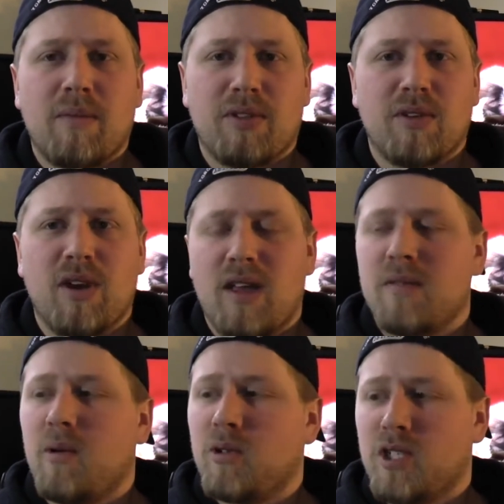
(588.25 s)
But they're
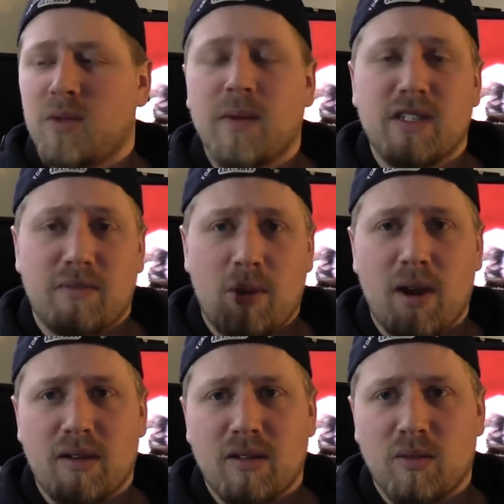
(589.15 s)
not the most expensive
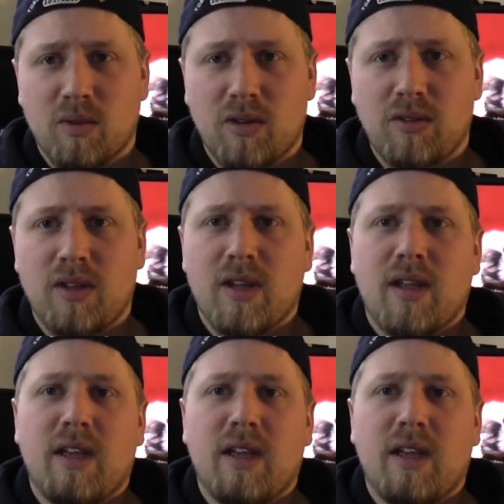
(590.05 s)
product in the world.